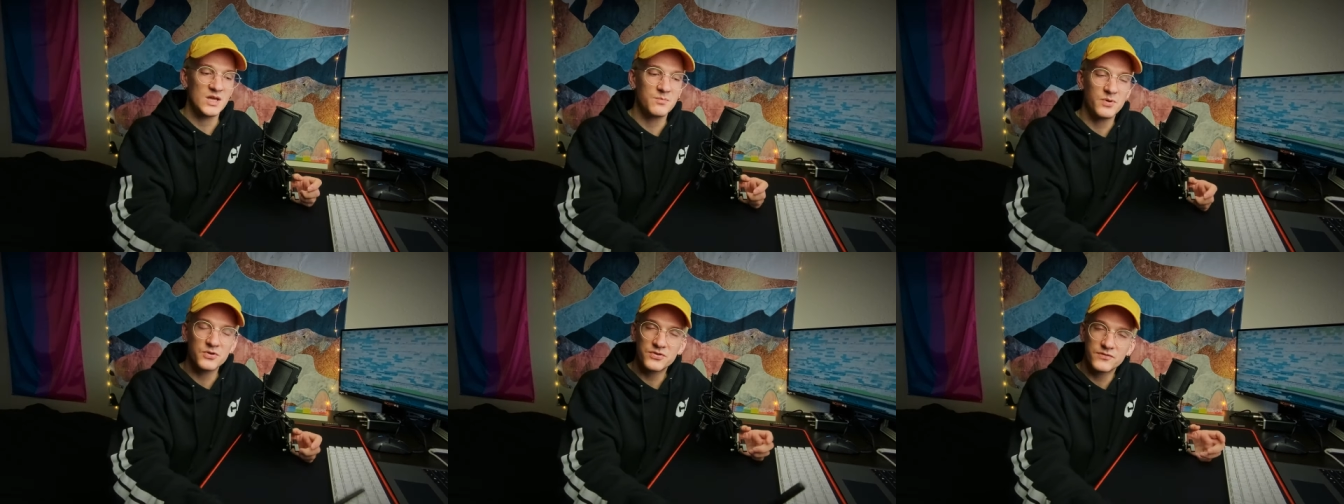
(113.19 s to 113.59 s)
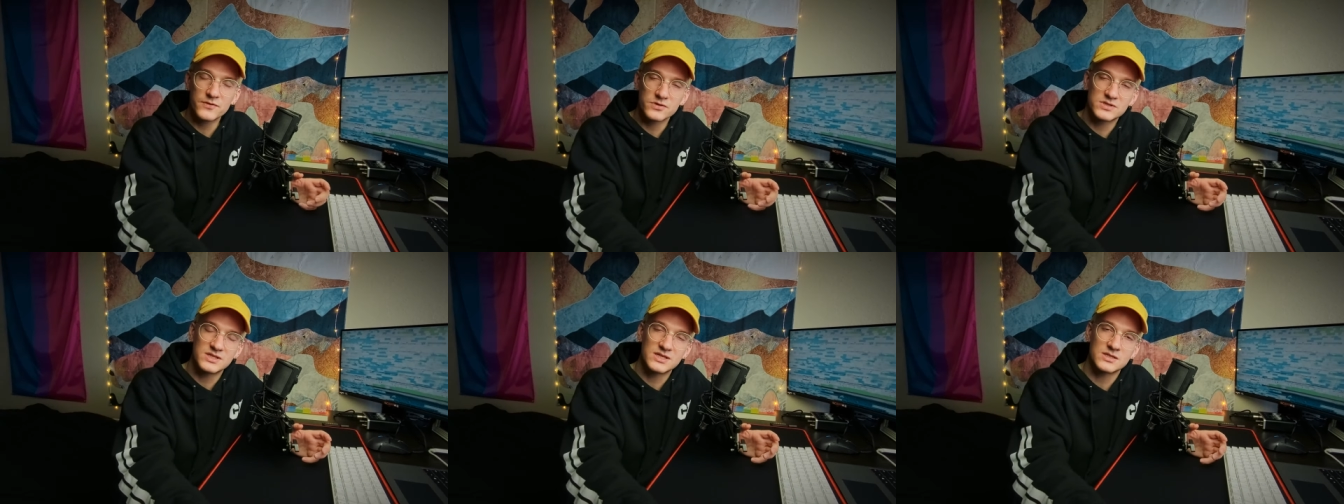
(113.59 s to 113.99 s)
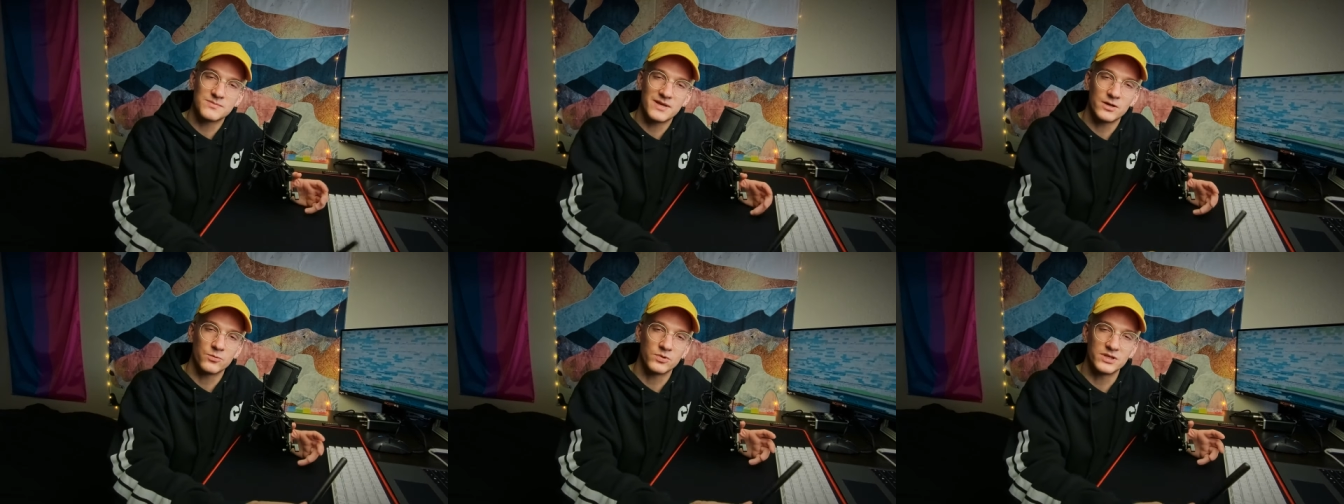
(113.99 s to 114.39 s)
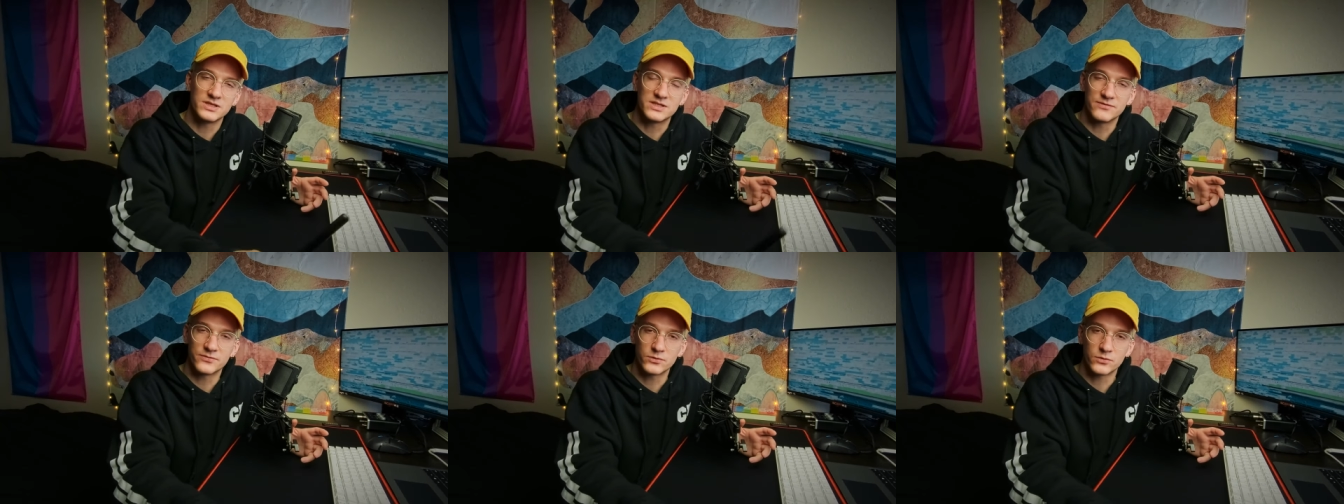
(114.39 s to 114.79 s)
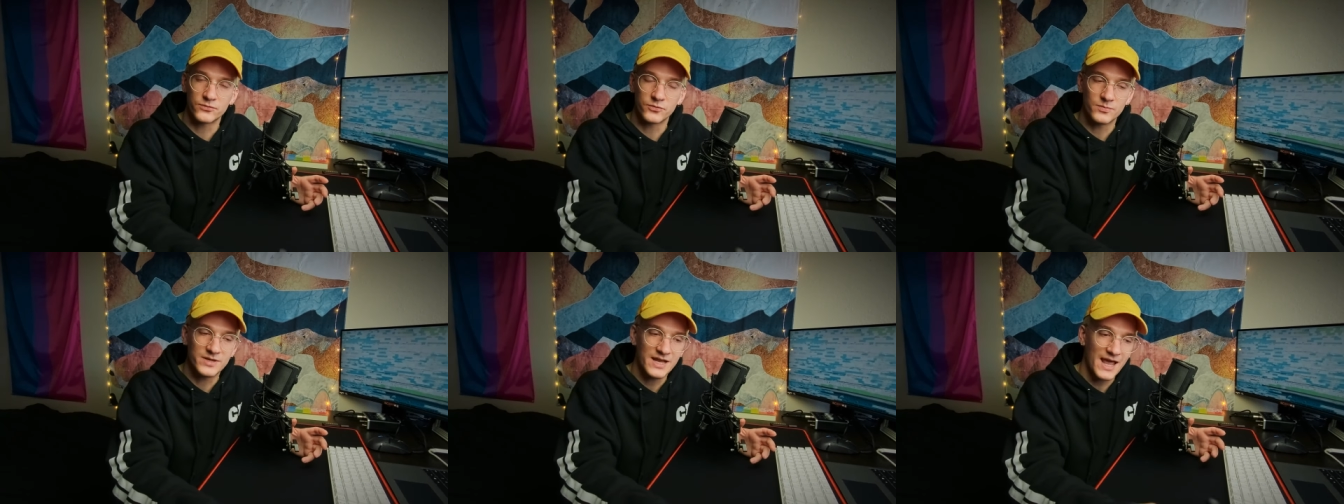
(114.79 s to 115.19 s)
And both of those things made it really difficult
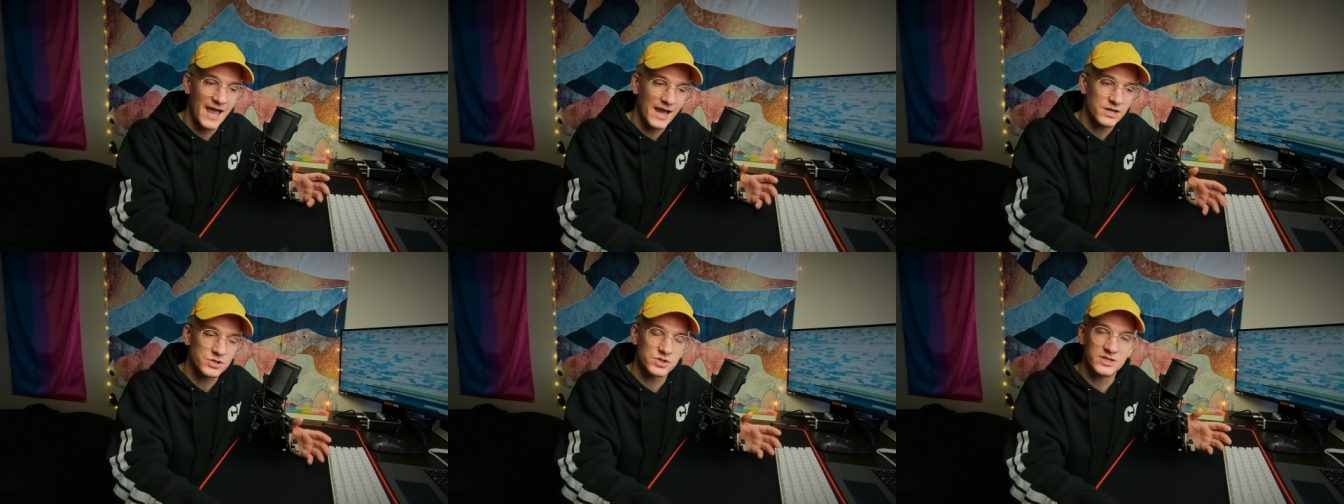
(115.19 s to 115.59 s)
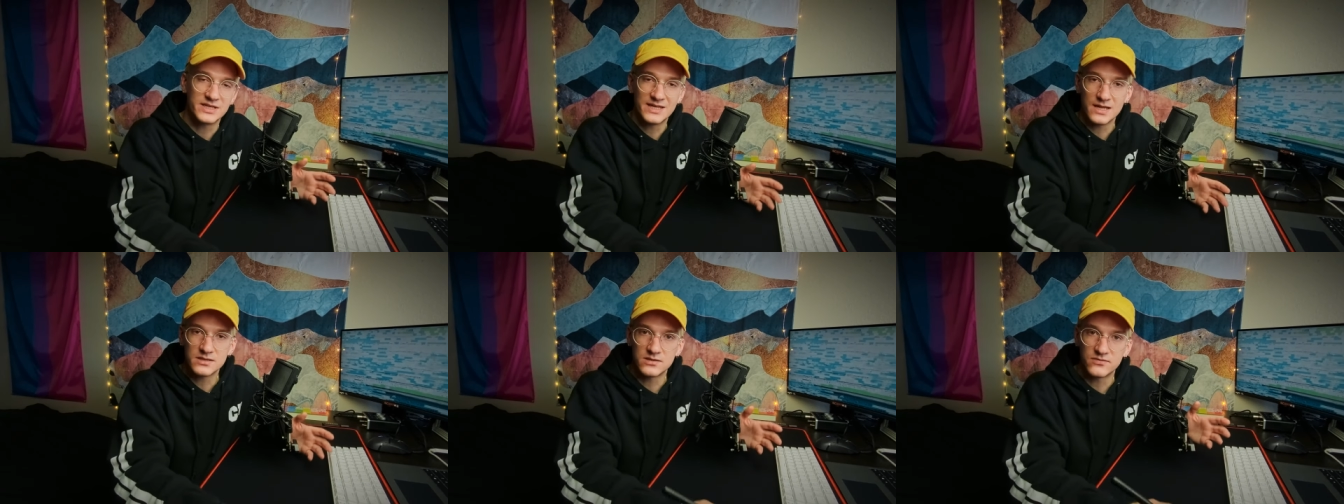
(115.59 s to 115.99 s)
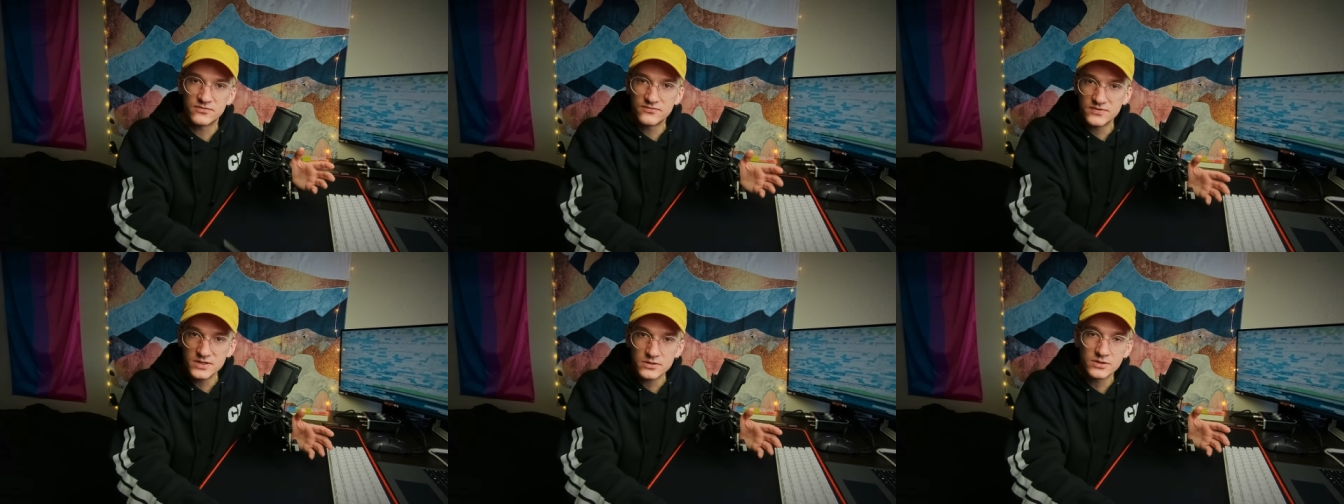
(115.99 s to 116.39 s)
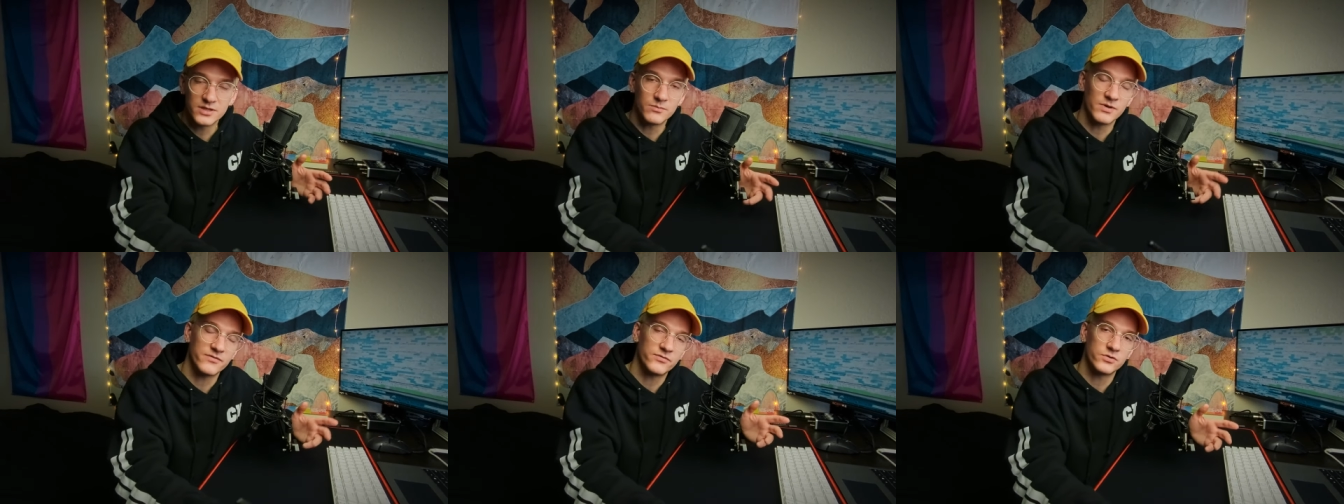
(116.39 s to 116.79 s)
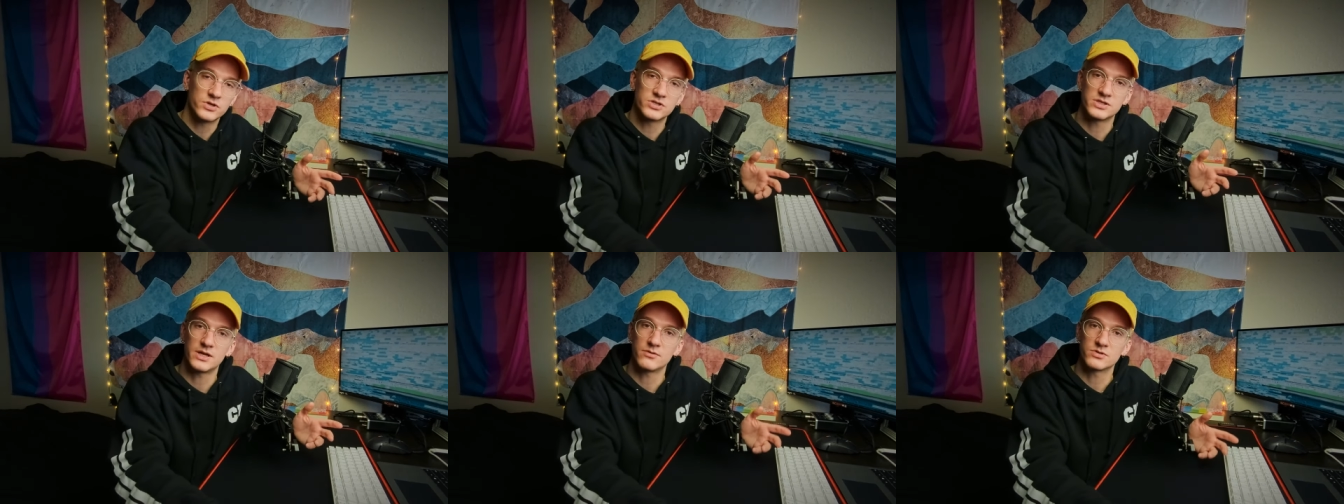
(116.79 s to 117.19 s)
for me to actually get the feel in my
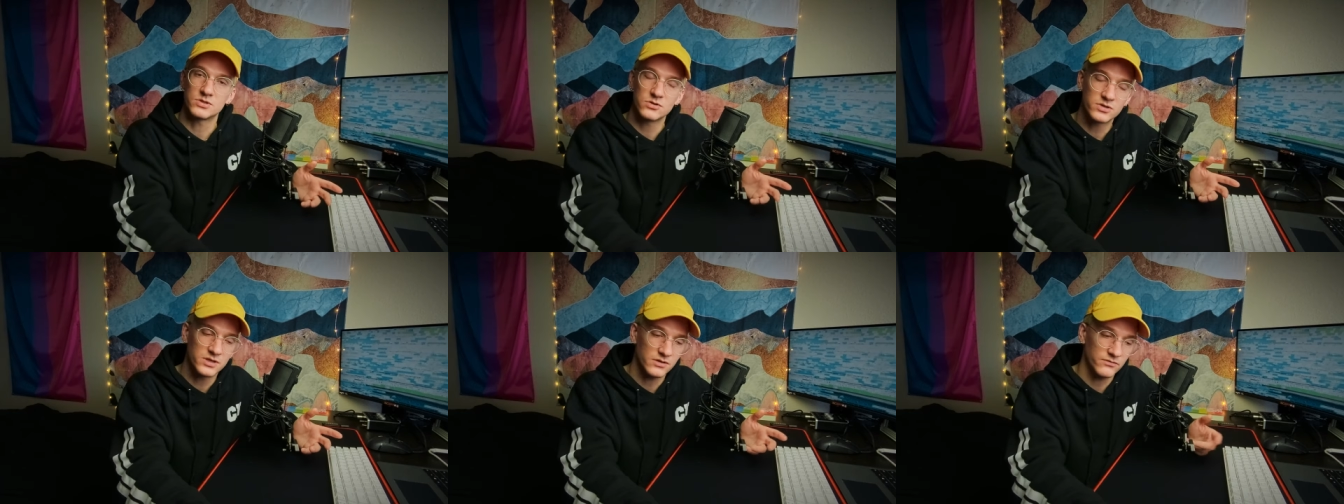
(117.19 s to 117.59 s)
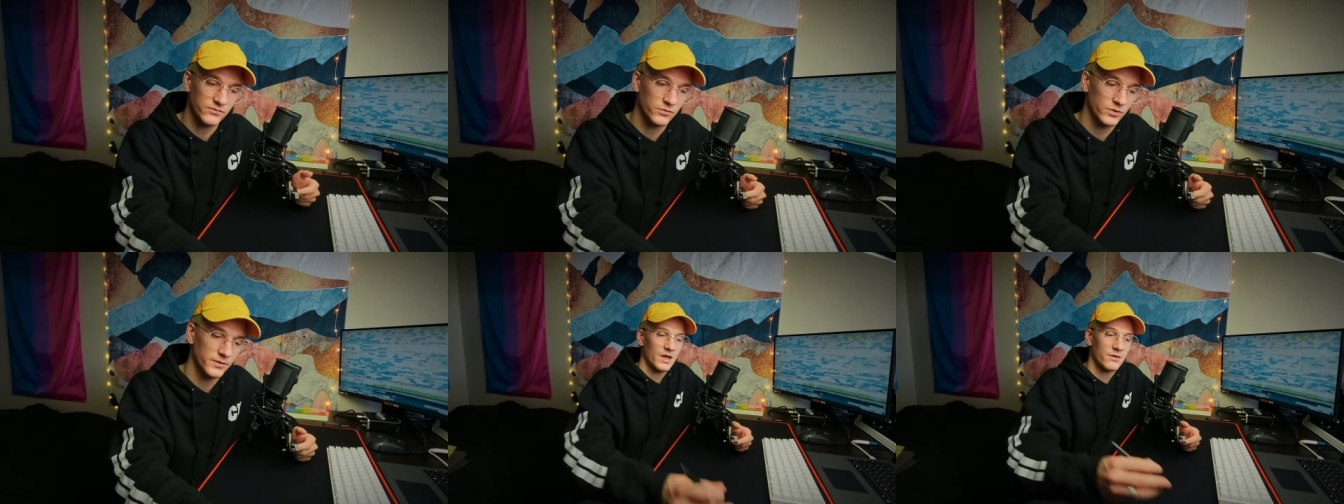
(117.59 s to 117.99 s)
footage that I was looking for.